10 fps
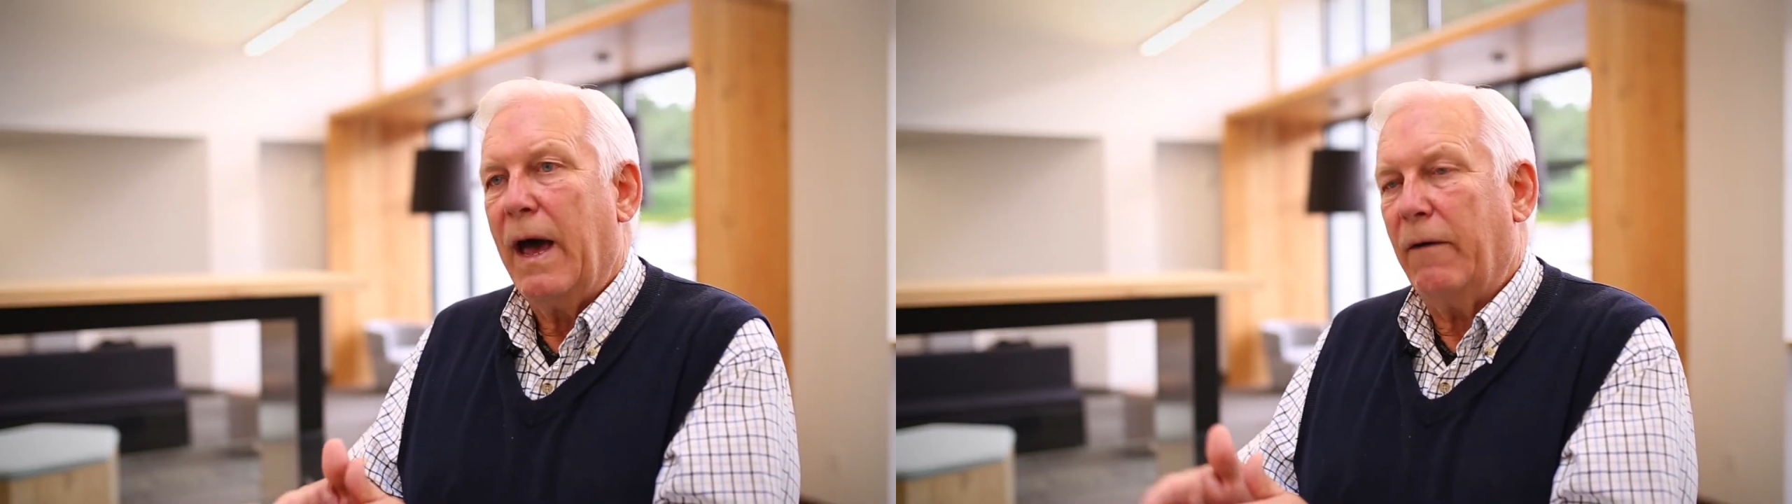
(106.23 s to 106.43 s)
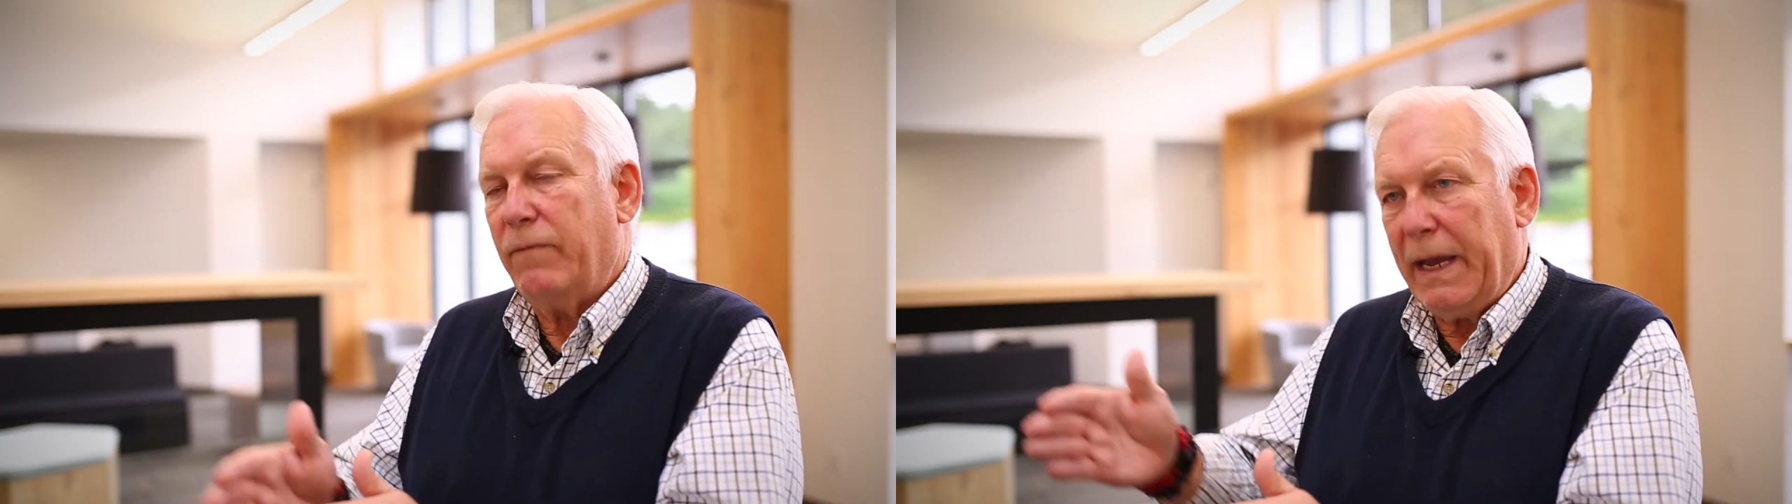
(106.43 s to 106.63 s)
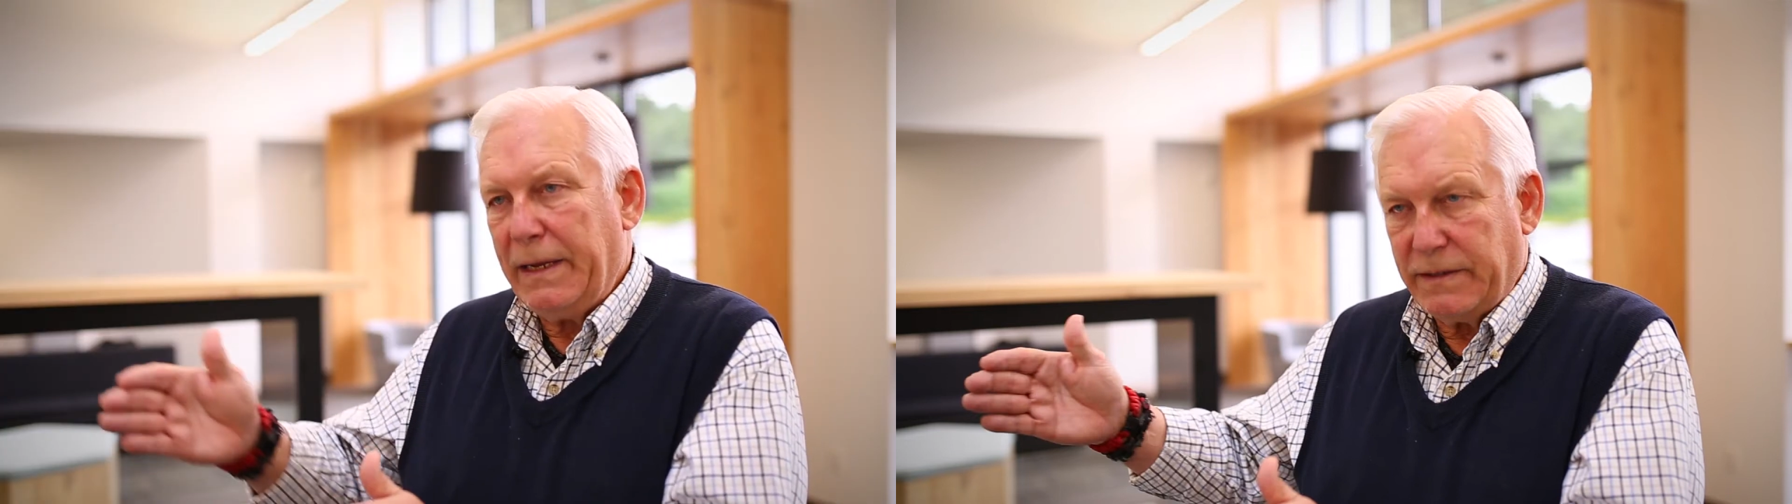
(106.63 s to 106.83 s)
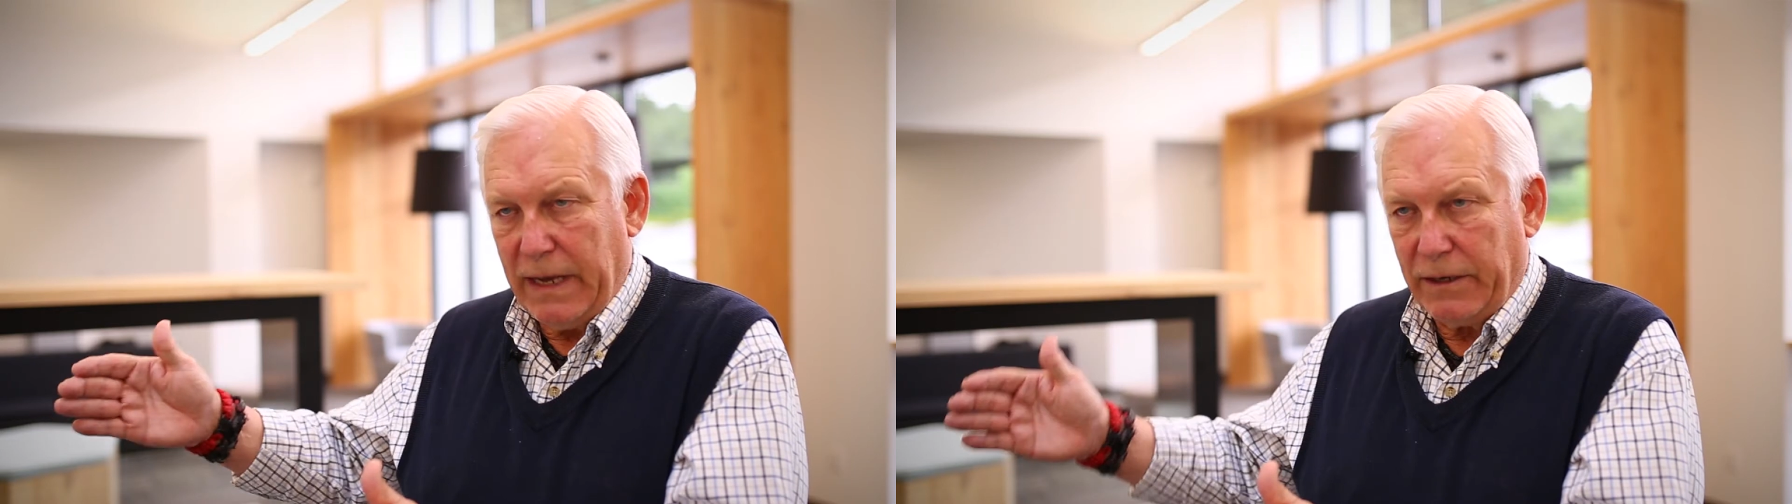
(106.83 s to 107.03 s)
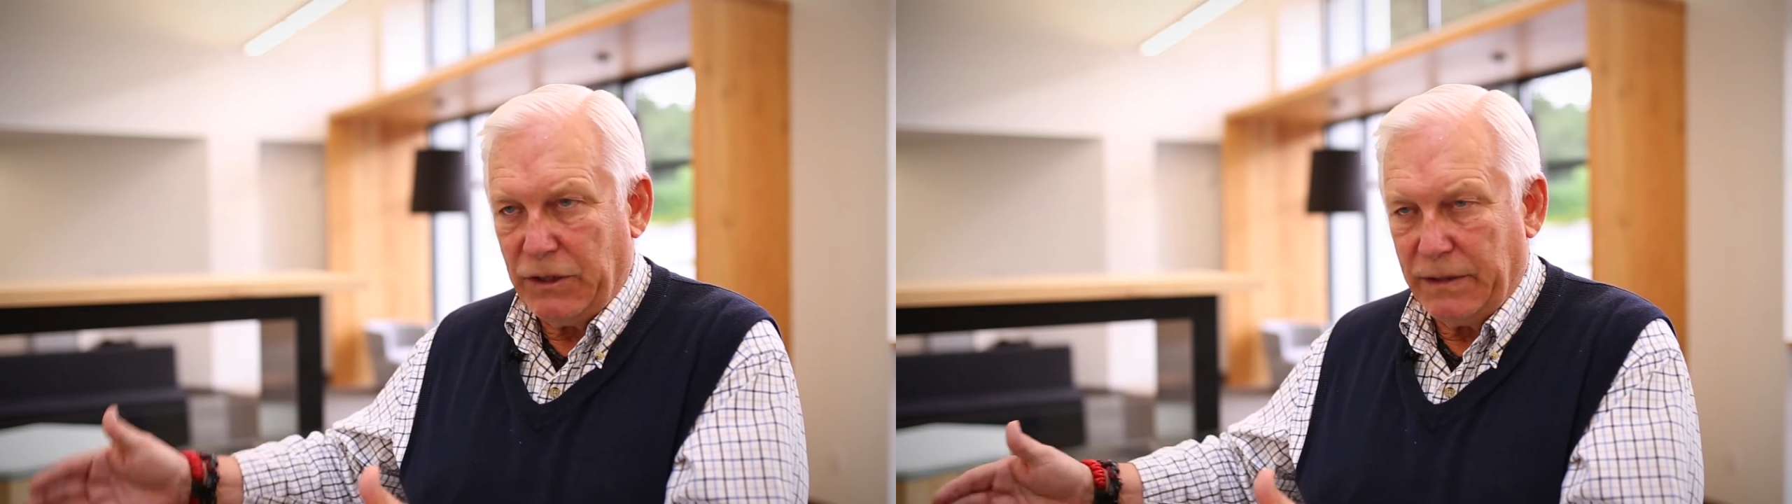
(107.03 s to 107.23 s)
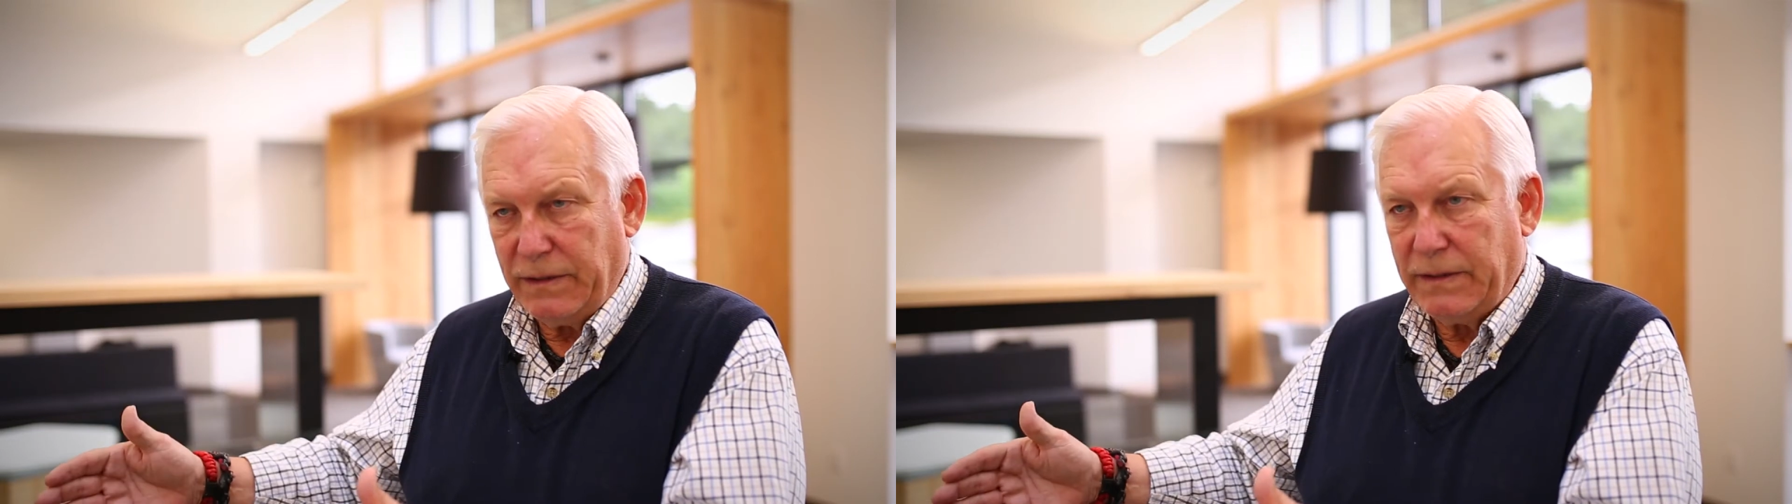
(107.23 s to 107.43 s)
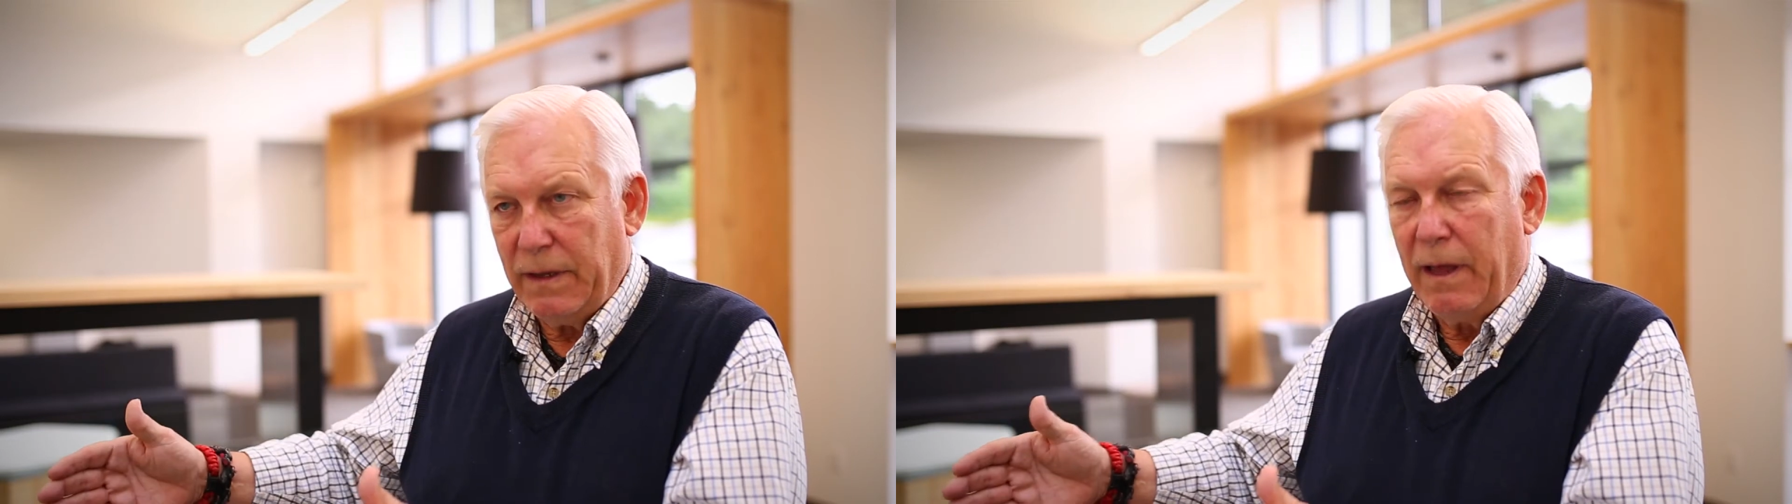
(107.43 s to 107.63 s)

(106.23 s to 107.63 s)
of 8 sessions